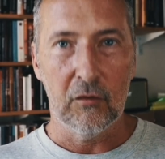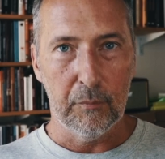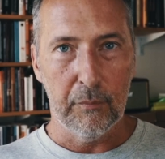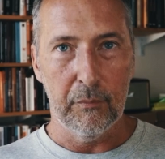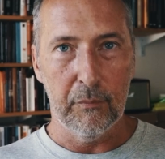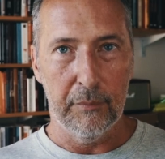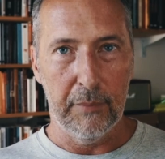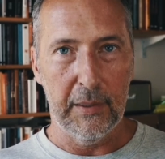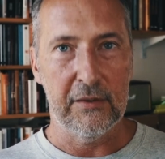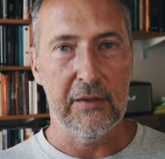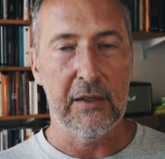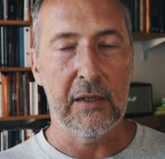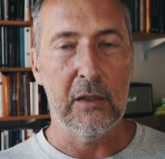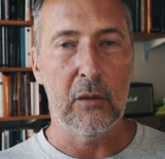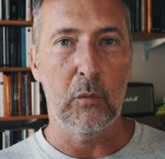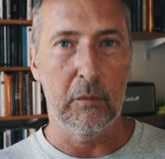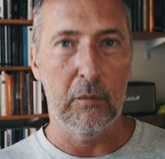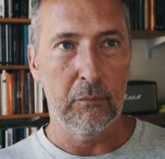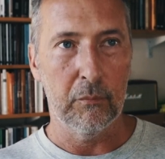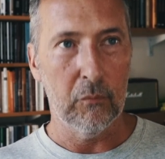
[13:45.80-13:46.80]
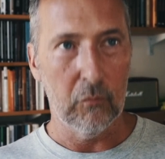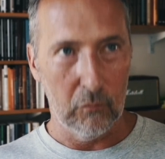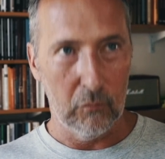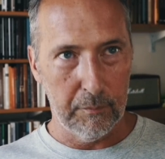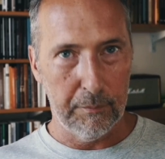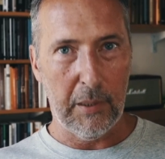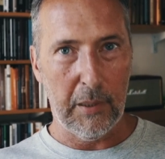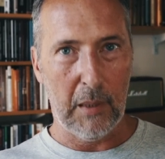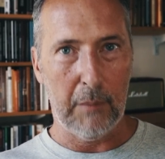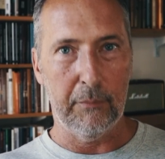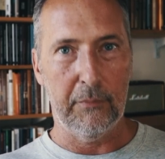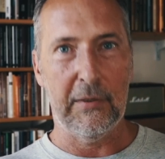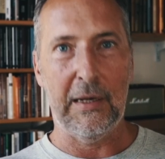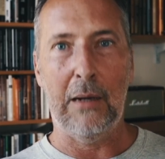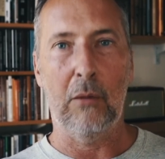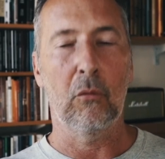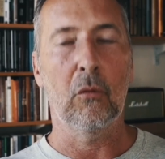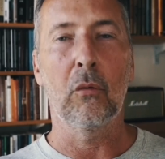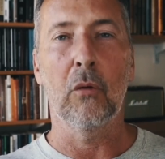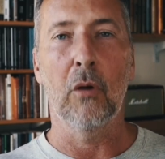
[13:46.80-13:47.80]
basically were pumped
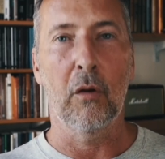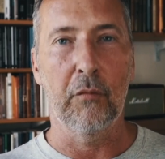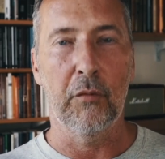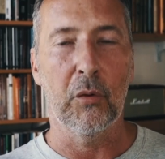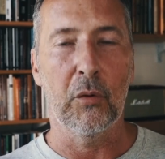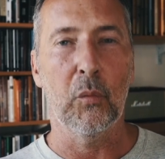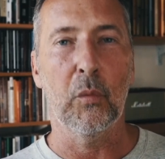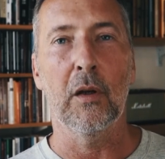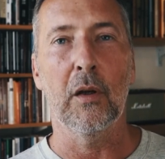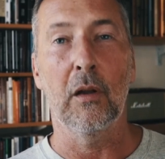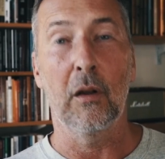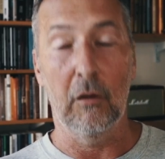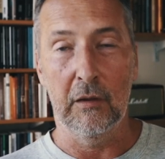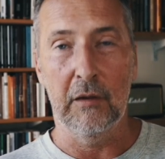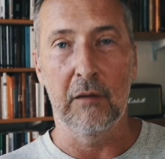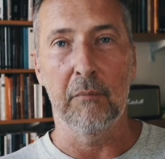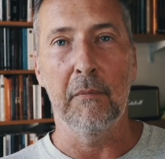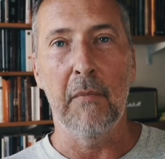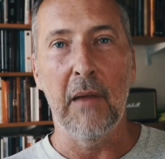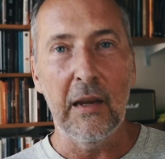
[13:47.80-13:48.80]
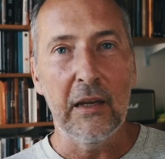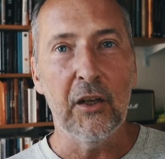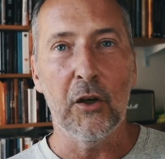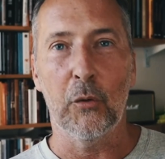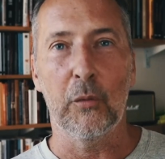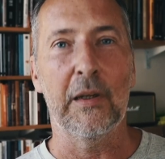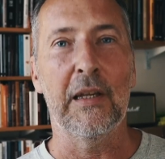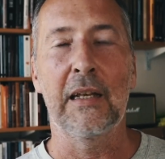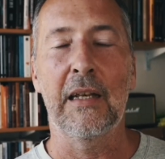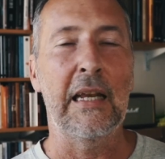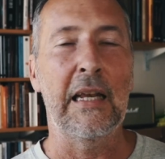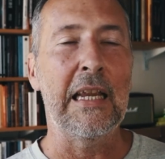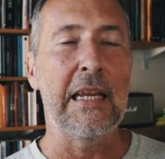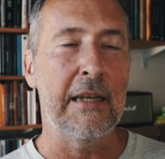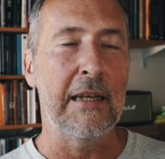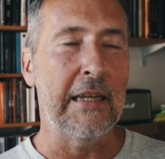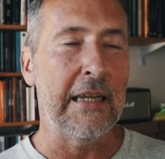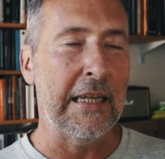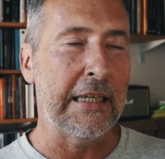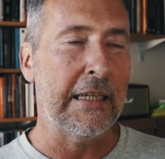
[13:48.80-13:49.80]
out all over the world in you know in
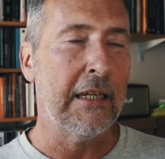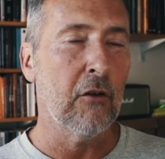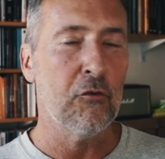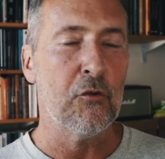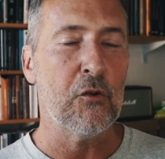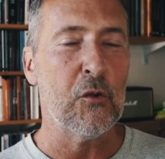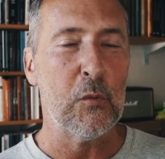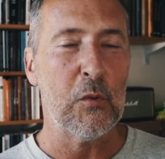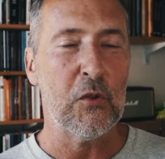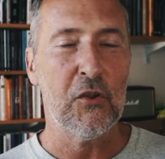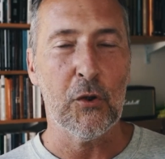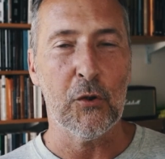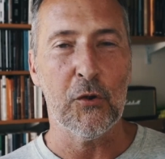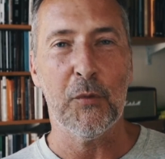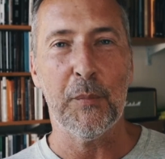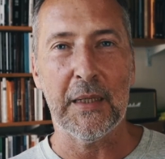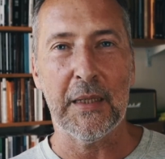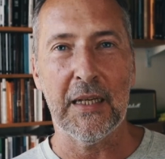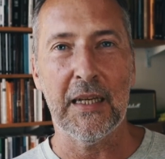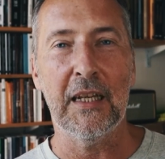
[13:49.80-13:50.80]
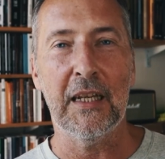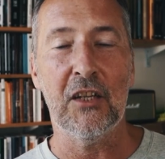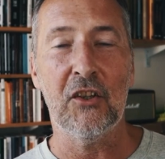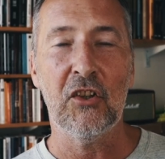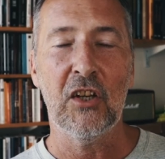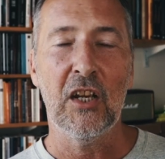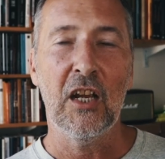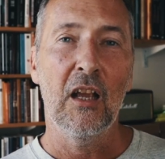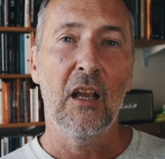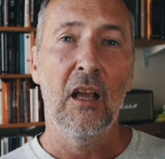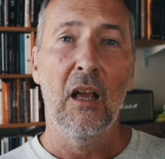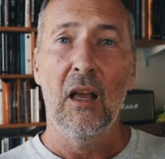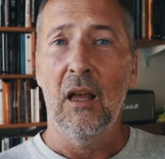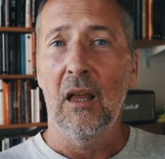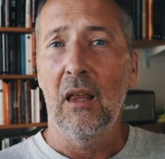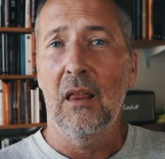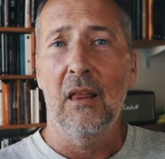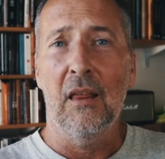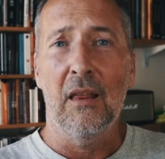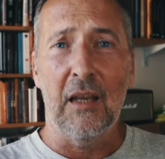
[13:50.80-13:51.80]
in, in countries which don't speak English.
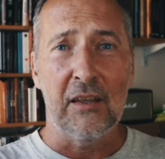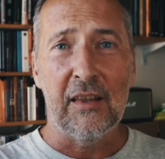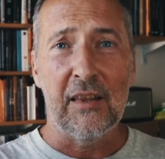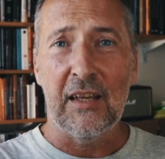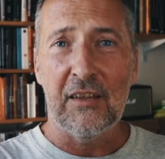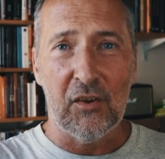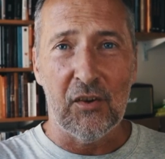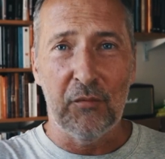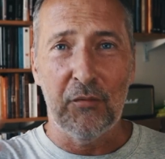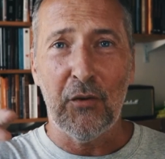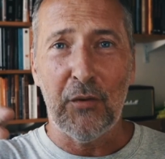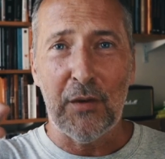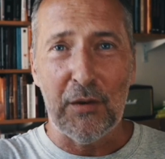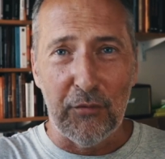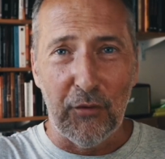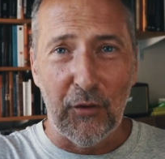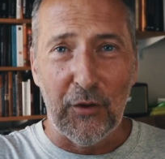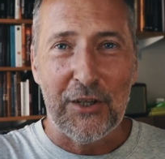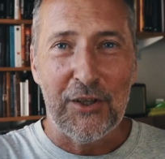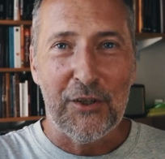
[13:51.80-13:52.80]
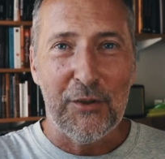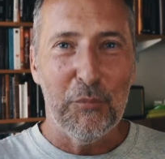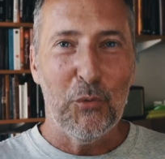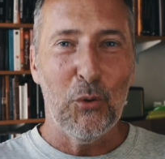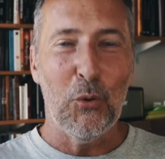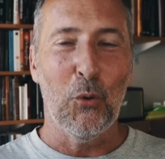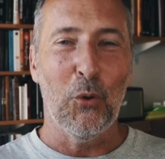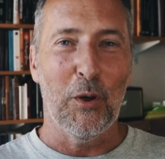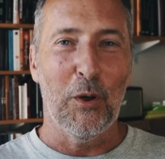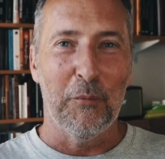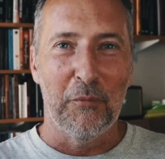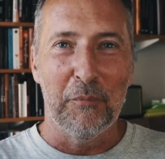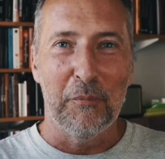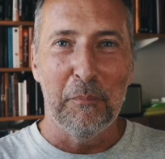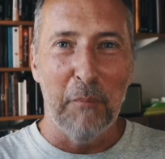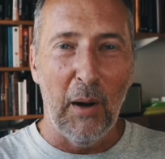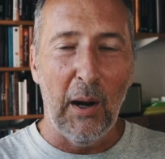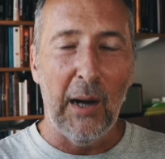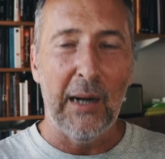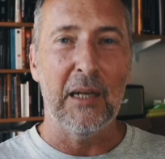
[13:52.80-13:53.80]
That that's a very very small and
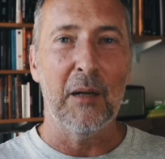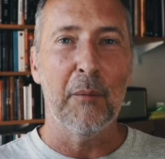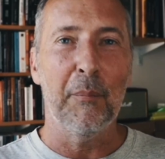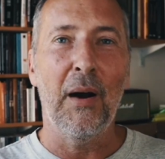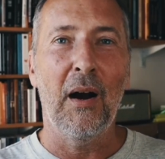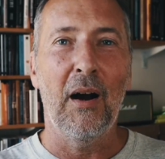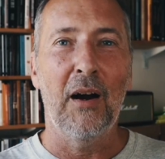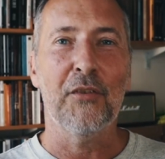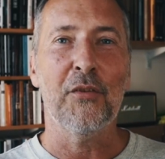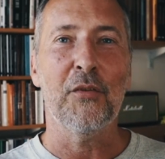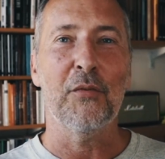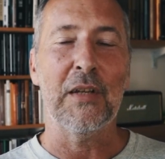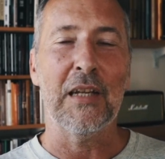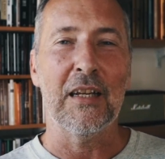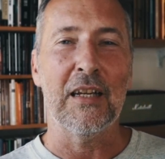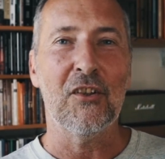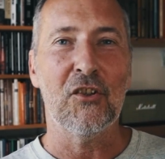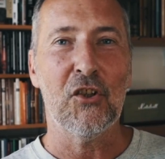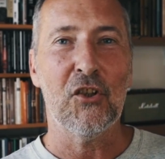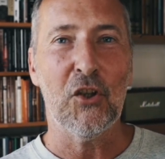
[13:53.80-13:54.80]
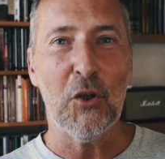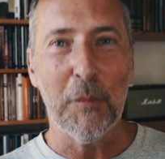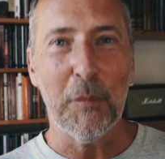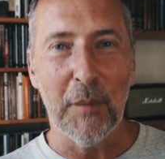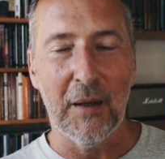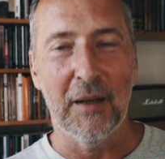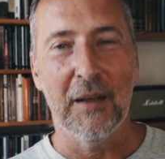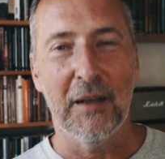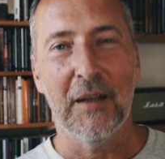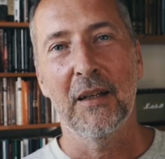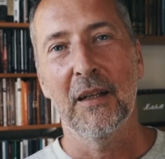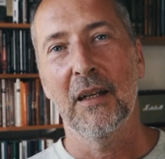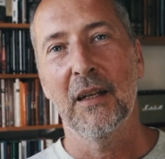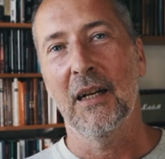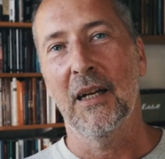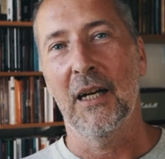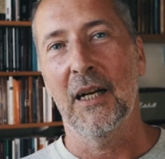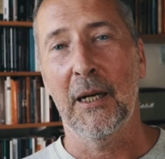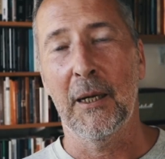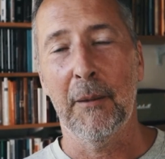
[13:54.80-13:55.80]
minor part of English humour.
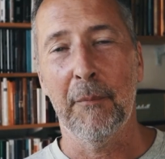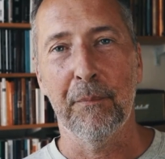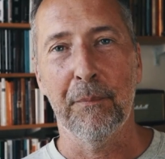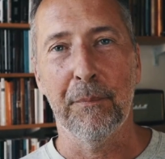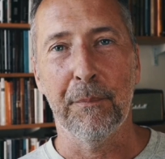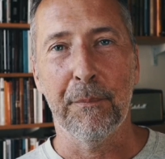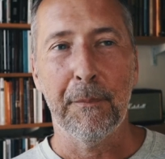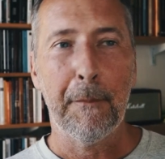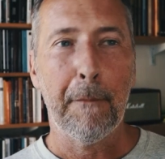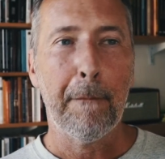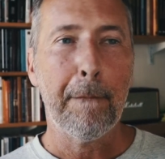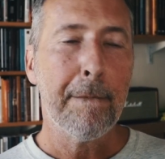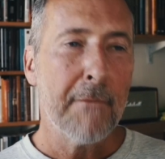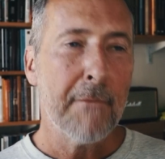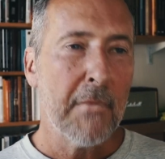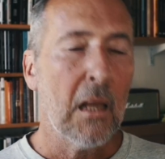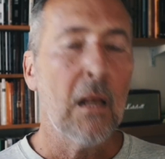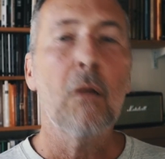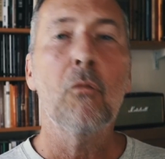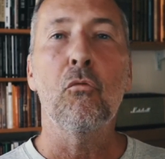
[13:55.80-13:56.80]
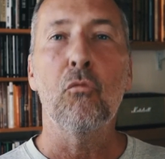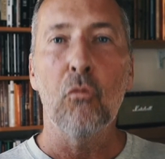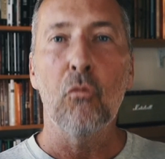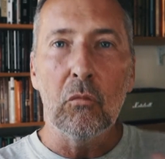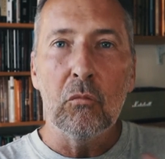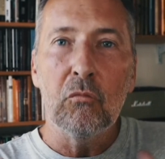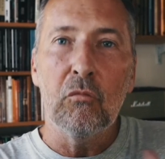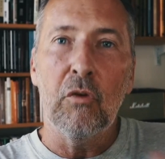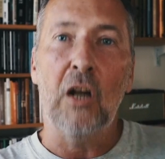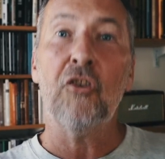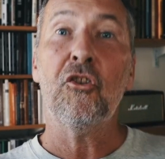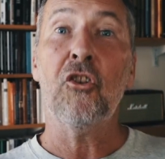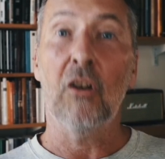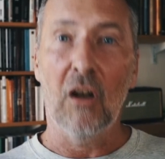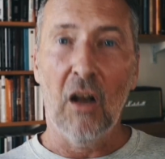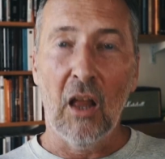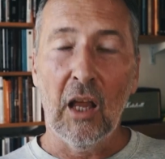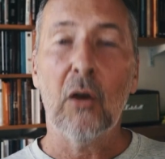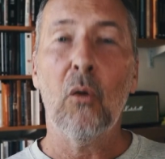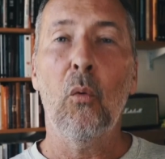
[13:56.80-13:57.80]
Um, Russian
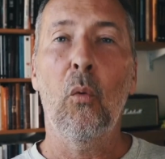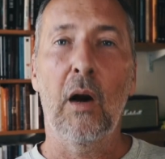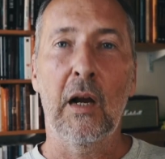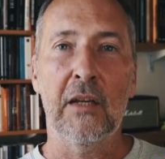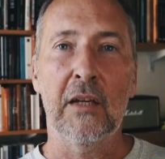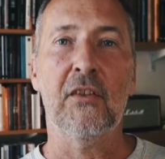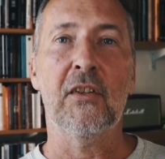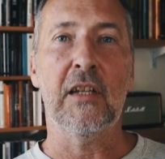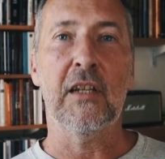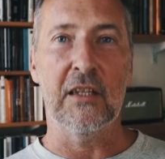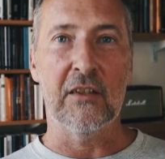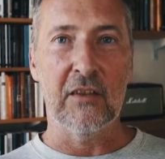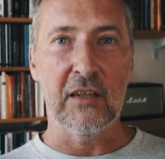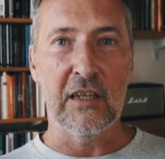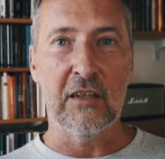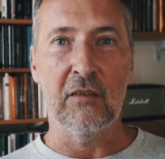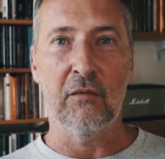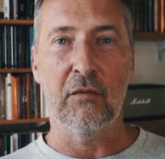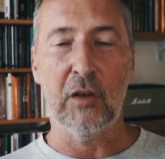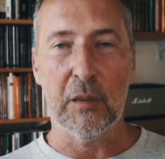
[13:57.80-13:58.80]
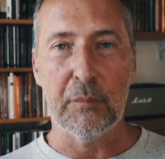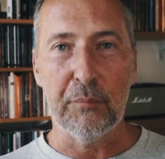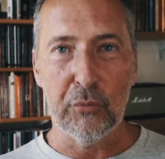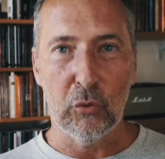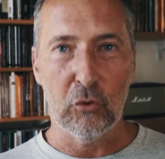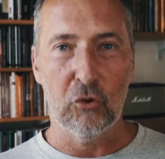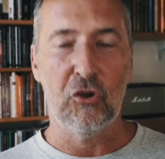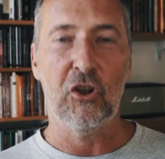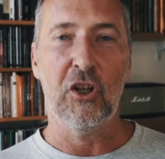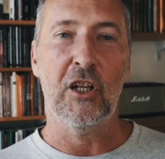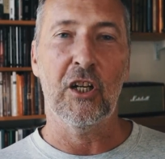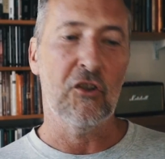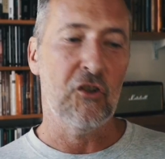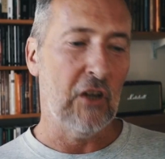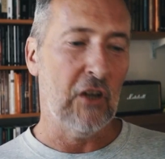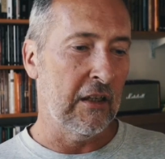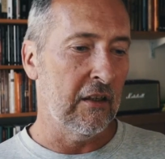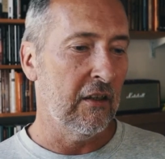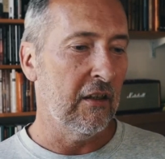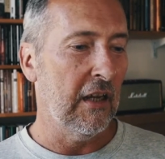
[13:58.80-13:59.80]
likewise is is a very broad church
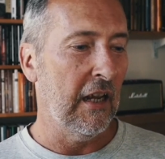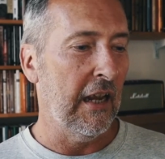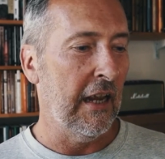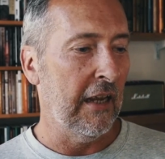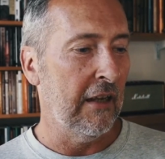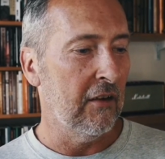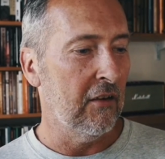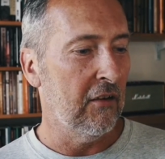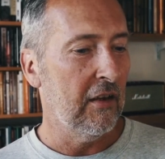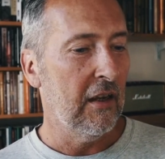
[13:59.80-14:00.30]
and and